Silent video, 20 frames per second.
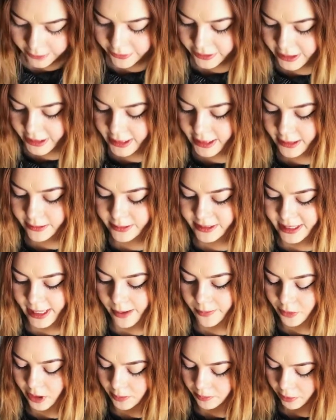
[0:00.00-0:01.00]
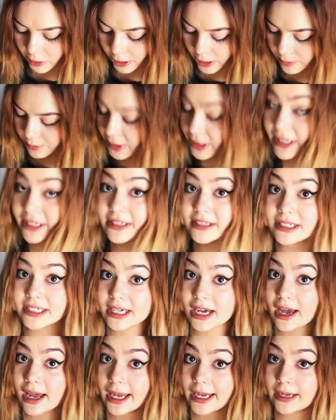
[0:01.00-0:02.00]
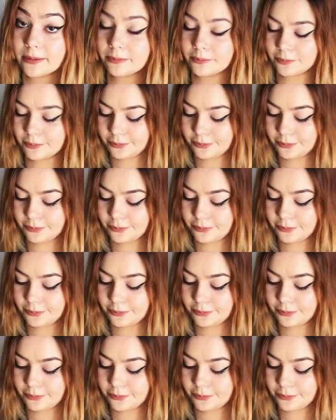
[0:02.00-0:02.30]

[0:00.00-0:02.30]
And this is a demi-permanent dye.